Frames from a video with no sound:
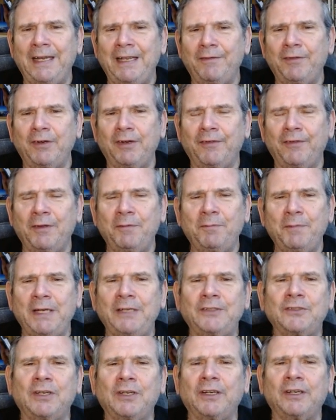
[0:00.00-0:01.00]
even if it
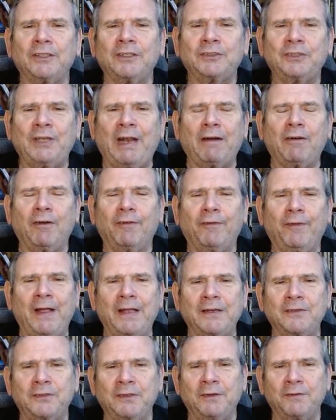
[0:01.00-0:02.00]
means a little
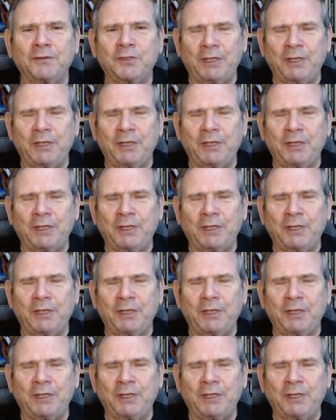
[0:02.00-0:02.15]
sacrifice of